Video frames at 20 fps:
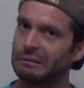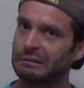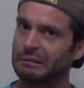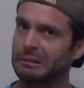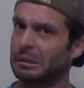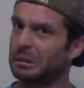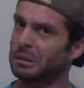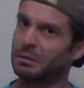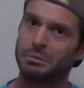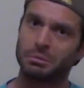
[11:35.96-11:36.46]

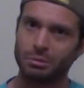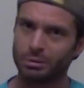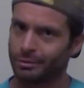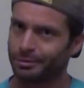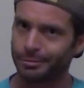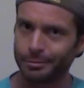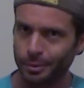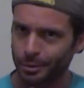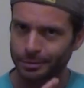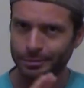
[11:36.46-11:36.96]
So
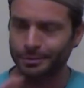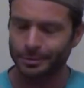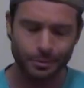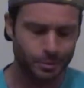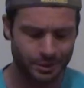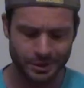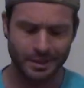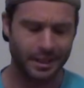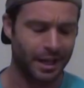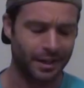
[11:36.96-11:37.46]
we'll, we'll,
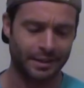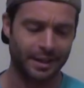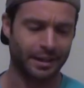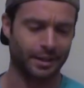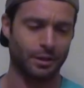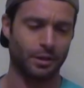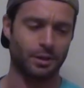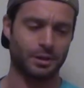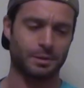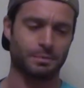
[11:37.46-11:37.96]
we'll see how
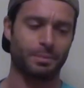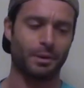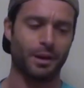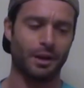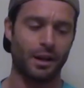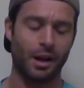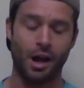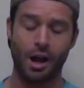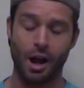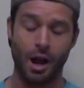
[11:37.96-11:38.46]
that goes.
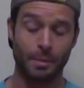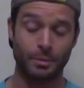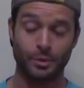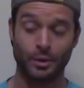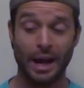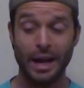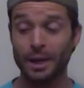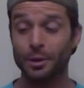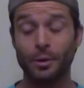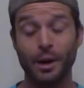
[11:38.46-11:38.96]
But um,
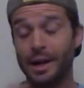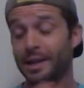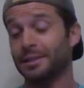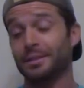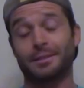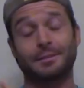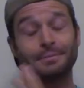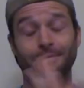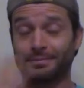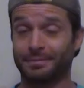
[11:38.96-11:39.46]
so,
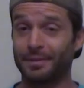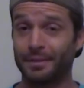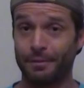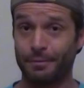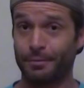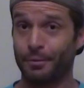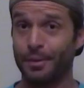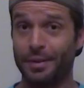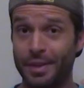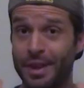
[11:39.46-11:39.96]
anyways,
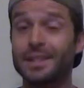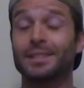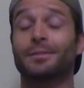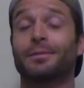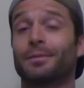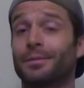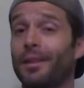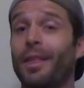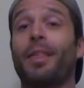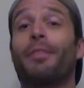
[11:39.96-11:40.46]
for
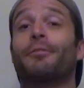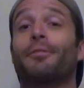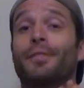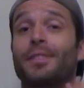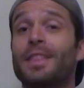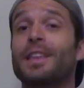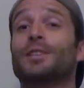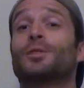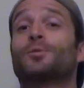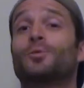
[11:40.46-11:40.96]
this for
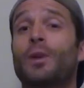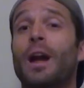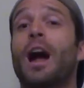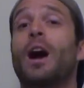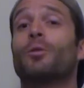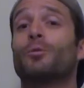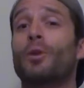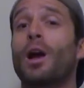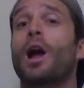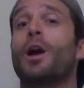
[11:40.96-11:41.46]
this
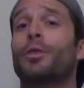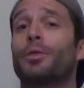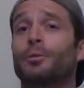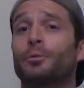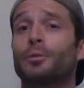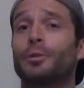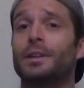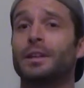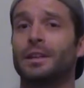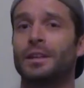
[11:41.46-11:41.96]
round, round
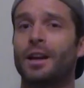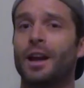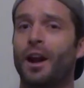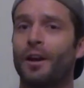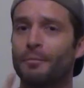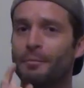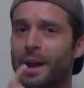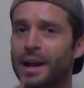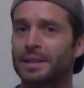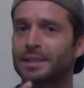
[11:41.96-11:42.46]
three
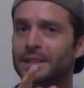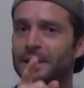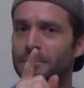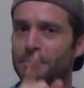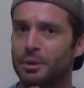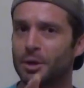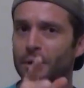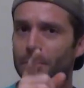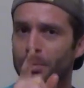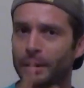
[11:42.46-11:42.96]
of Mexican
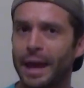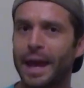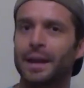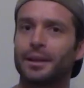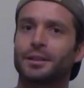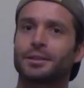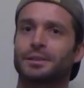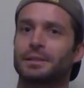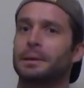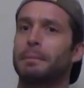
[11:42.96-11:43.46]
beer
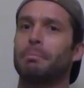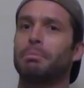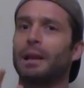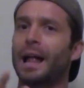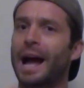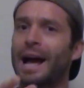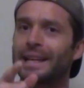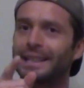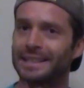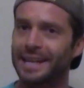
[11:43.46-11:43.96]
battles
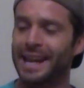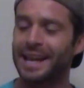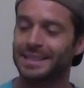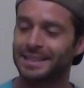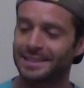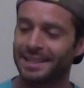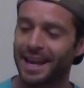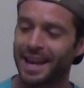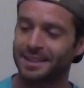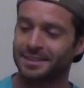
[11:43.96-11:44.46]
blind
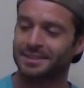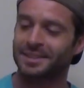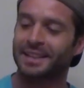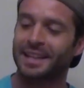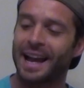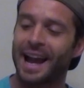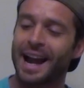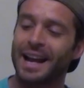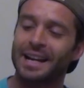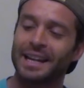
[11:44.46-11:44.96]
taste test,
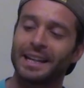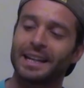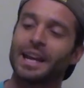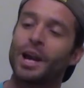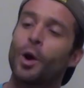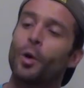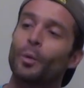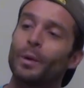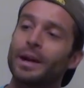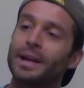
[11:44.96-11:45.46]

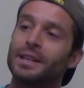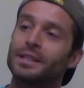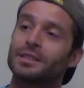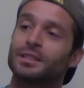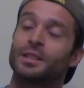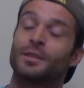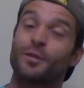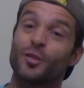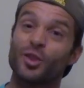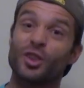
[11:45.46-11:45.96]
Tecate
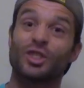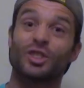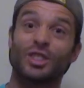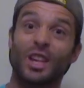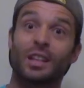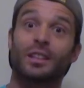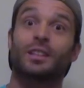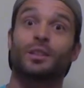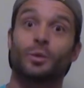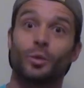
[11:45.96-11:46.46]
wins for the
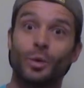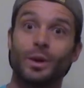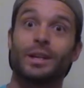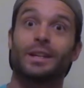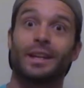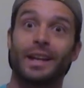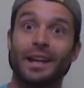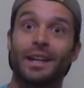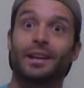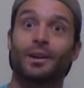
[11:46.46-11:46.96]
second
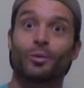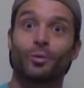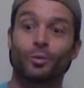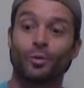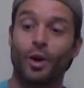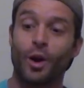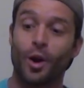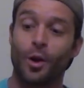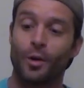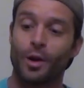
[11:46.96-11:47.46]
week in a
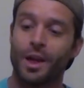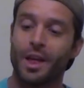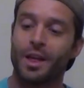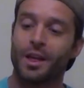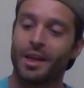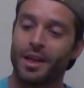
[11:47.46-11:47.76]
row